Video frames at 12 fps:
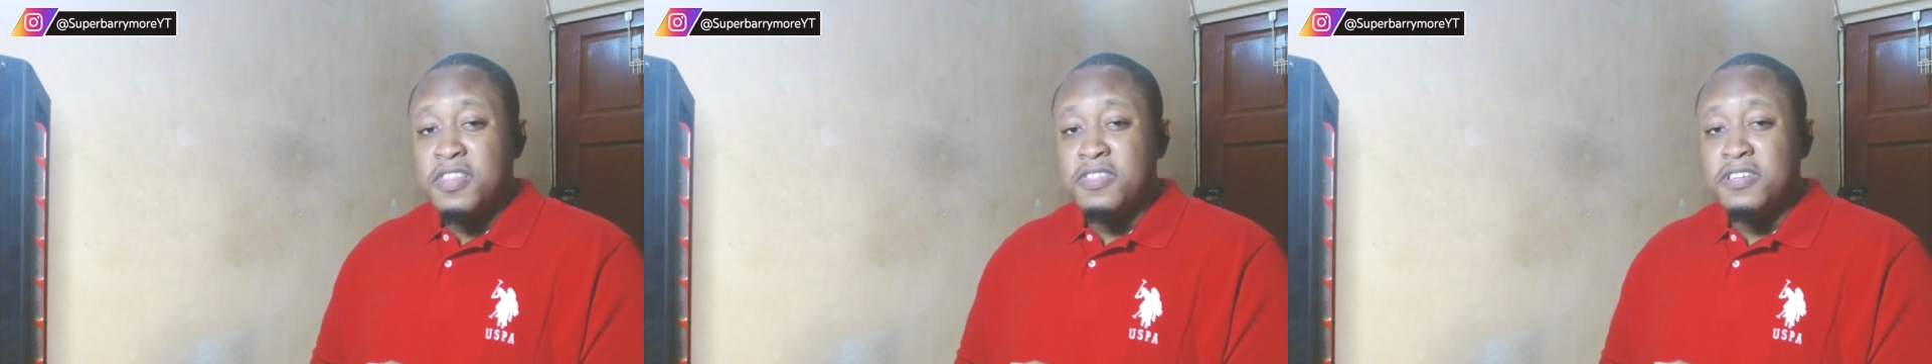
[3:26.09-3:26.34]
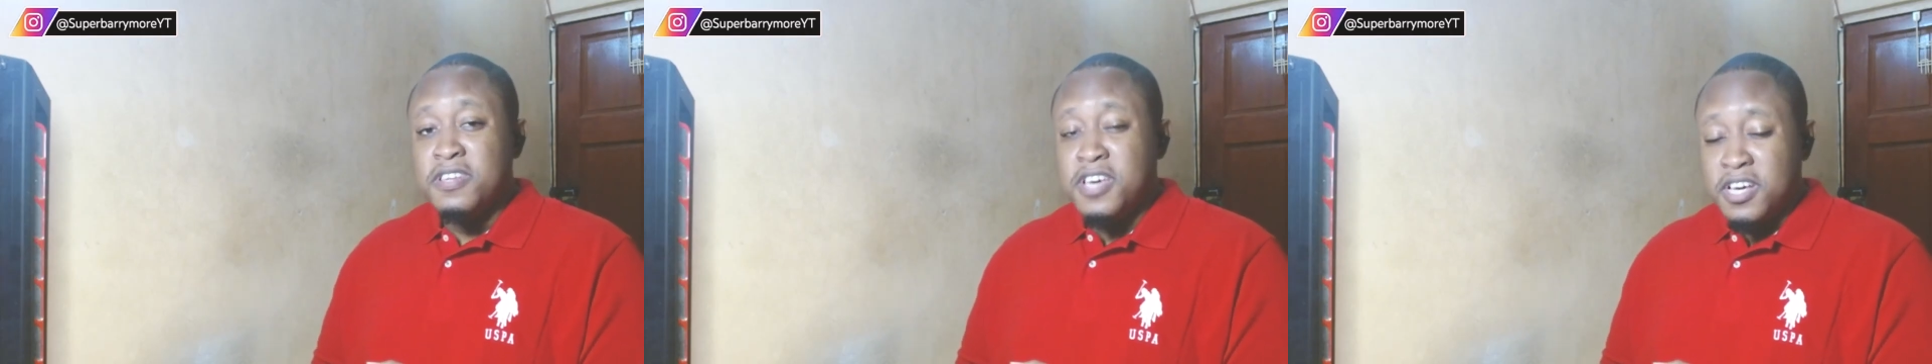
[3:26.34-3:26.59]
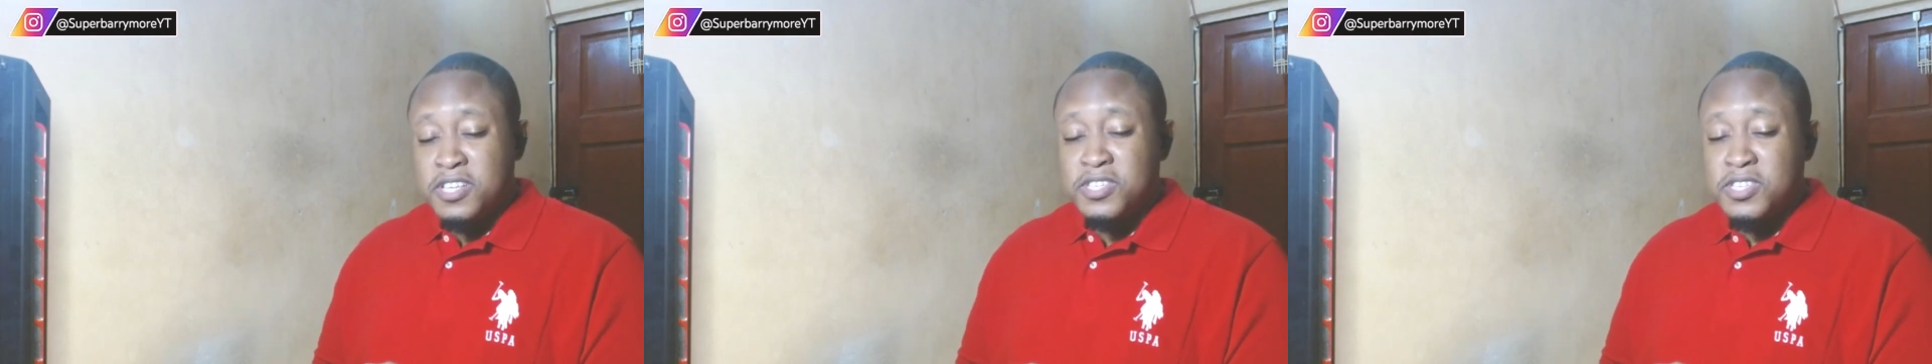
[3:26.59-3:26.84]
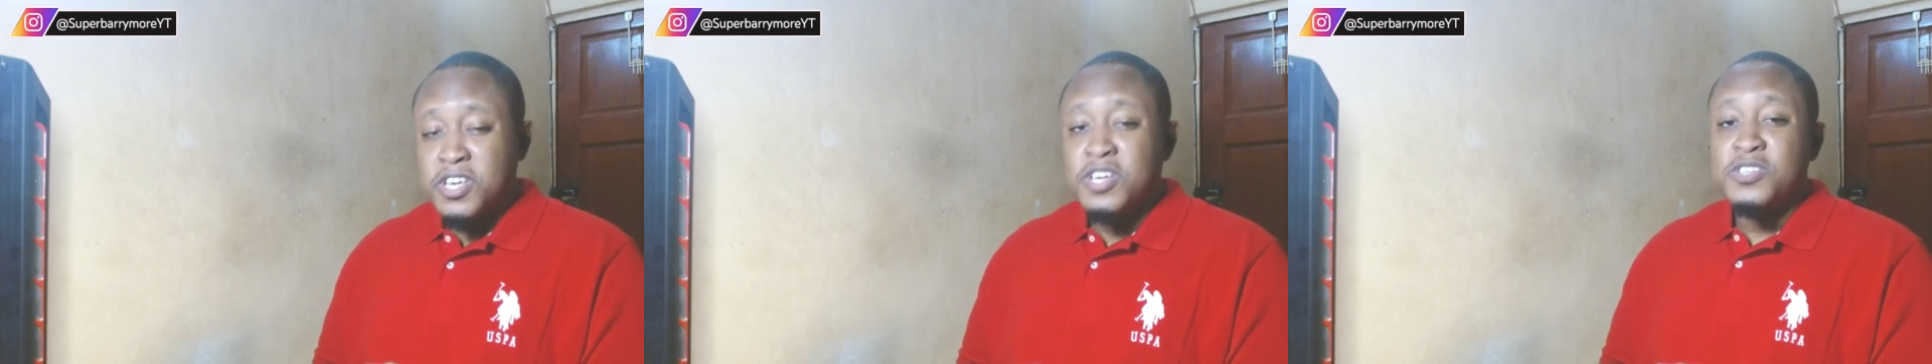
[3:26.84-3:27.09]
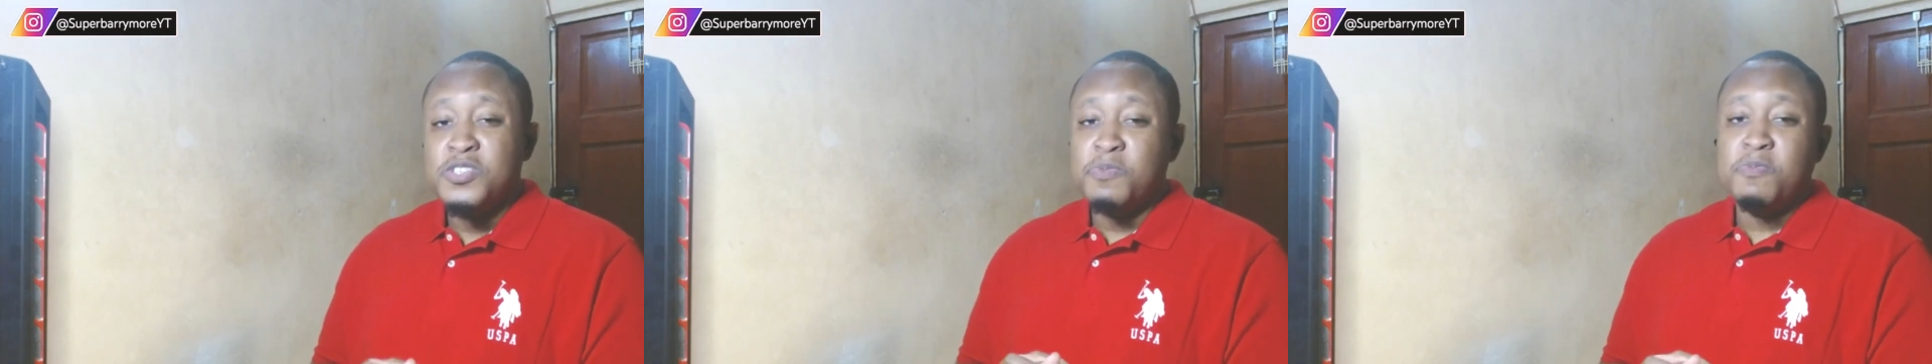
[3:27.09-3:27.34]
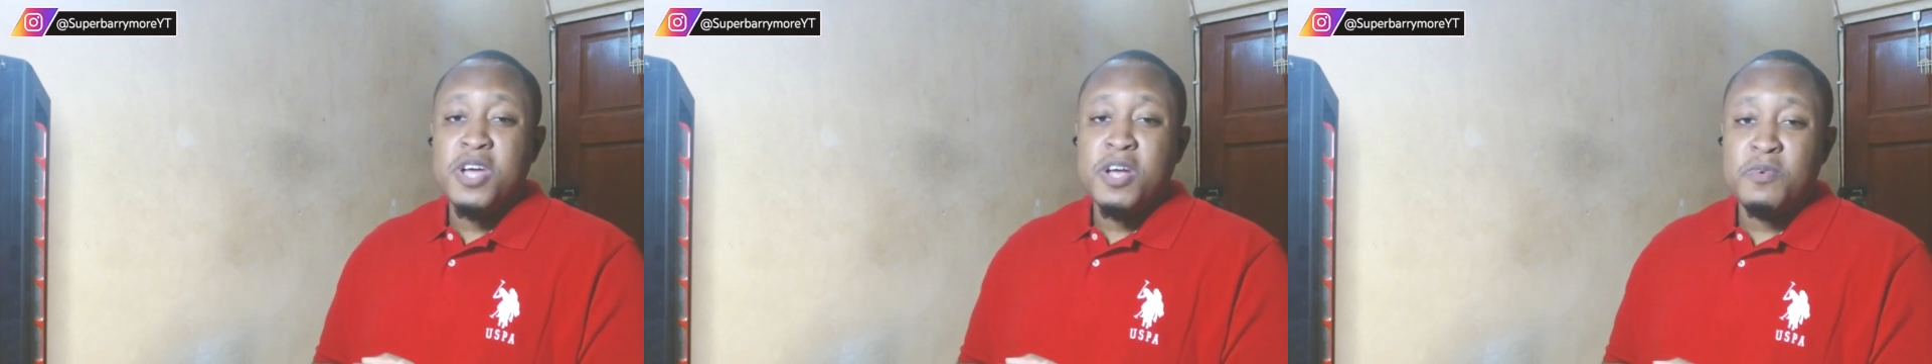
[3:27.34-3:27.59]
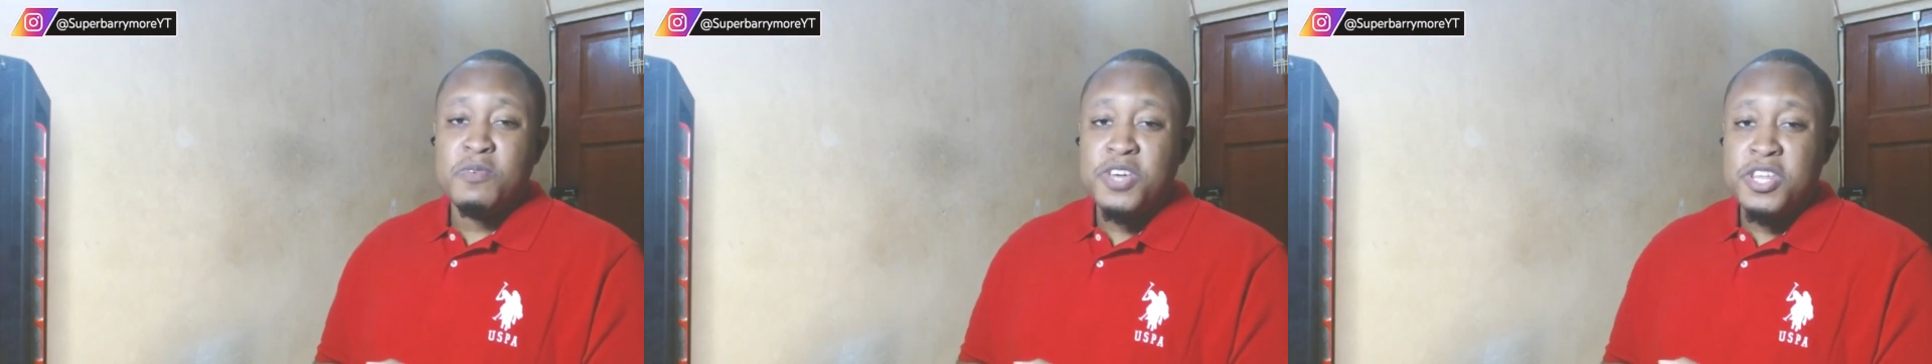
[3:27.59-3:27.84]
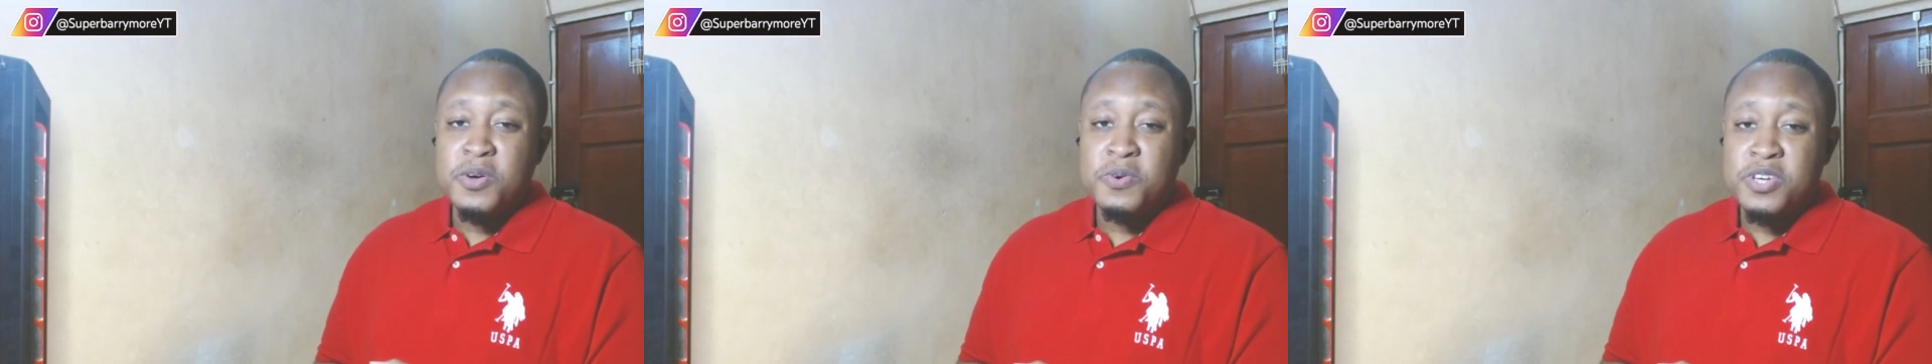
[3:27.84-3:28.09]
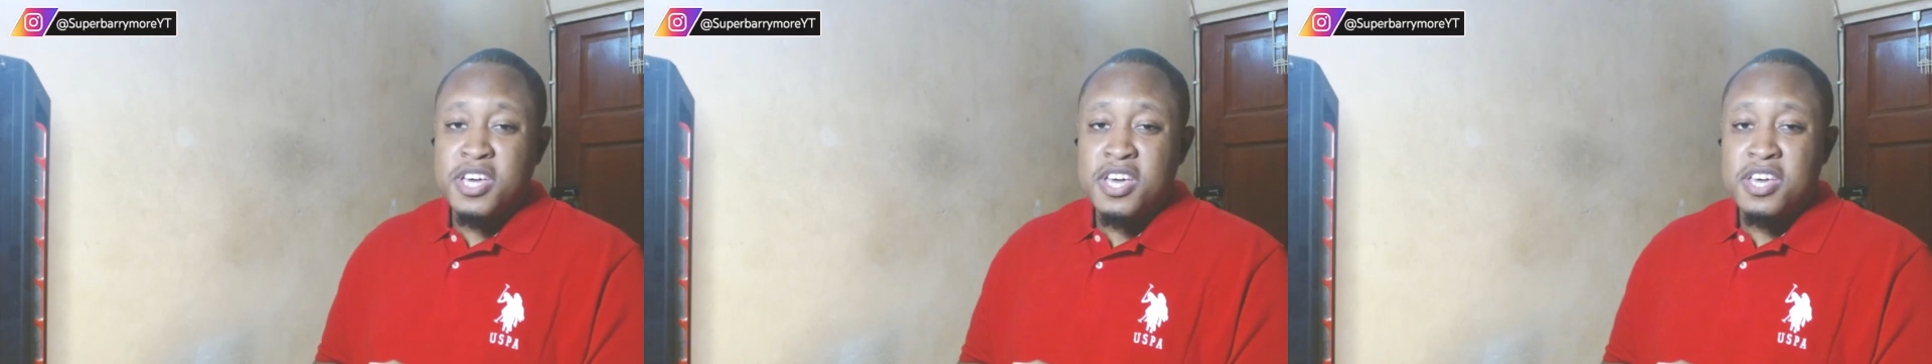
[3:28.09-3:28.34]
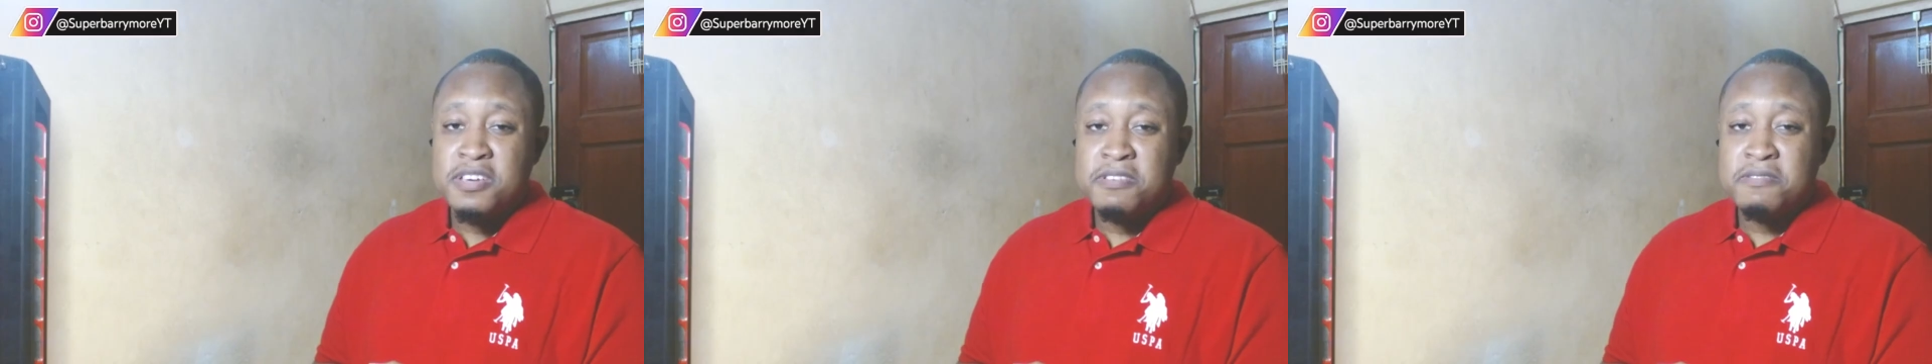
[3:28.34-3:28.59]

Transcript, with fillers: the next Super Barrymore video, okay?